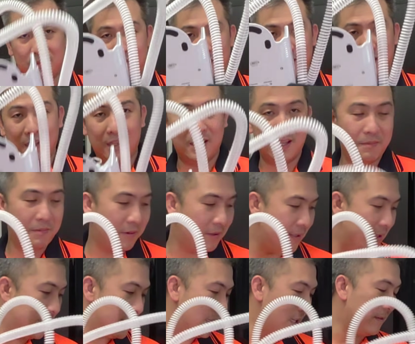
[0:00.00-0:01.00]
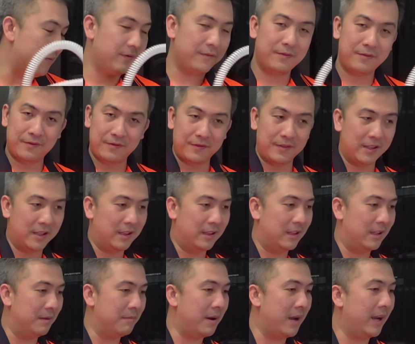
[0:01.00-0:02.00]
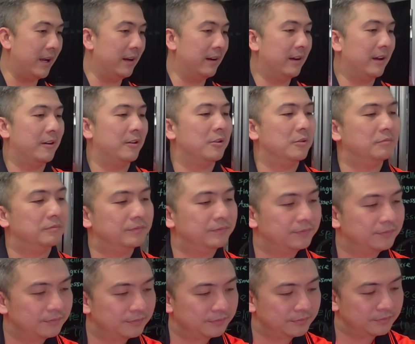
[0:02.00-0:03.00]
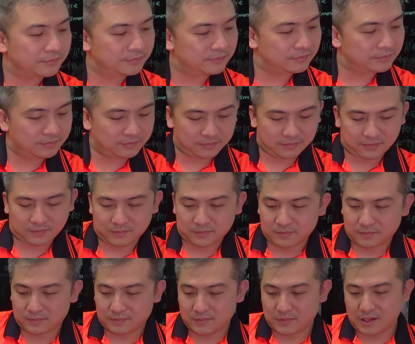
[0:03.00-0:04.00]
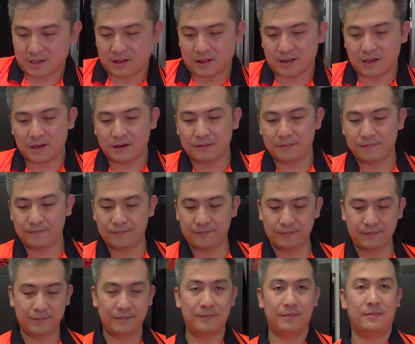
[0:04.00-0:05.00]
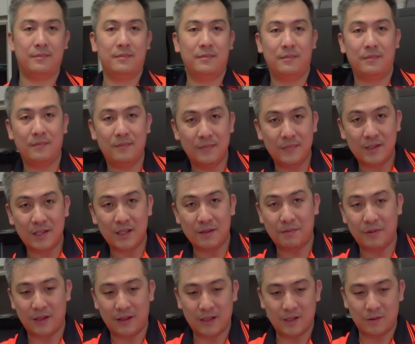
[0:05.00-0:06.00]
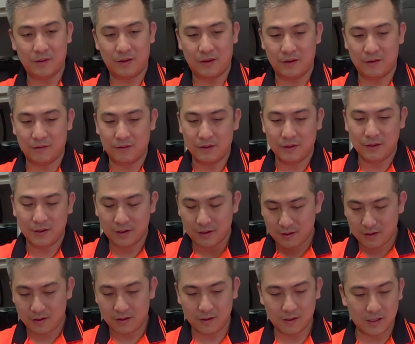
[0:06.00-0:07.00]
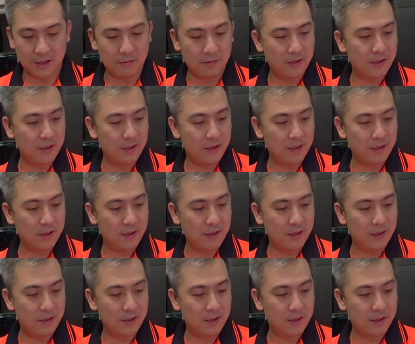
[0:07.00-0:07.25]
You can keep all this stuff in the bag at home and then just bring this with you. The same